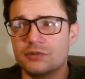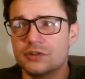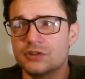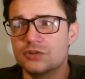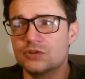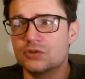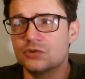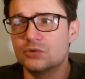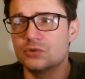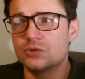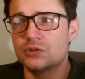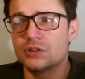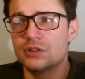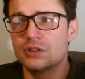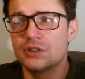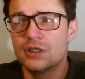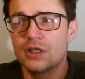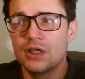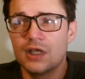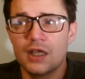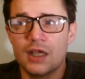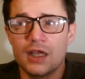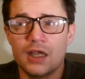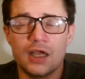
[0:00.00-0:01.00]
it's called,
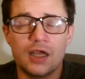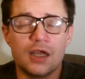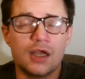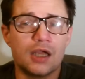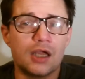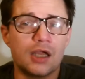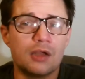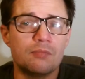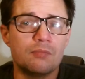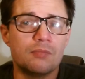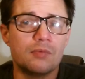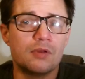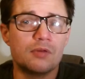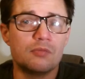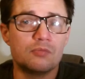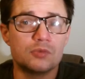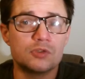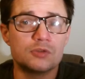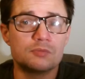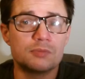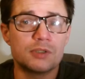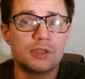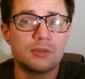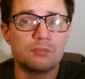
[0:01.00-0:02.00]

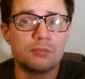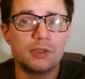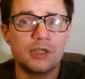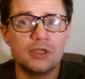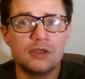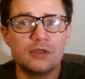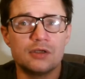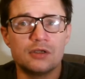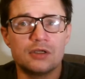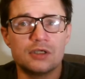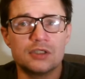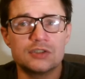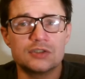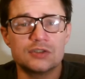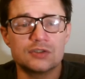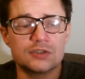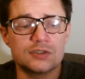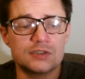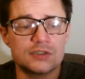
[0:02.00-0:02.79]
was being penalised on the